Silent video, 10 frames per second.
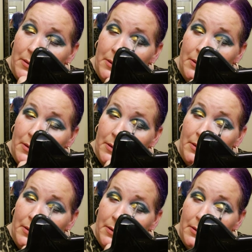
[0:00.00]

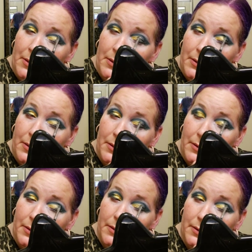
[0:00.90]

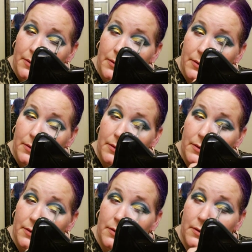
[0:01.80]

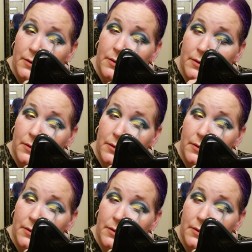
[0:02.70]
Nothing is said.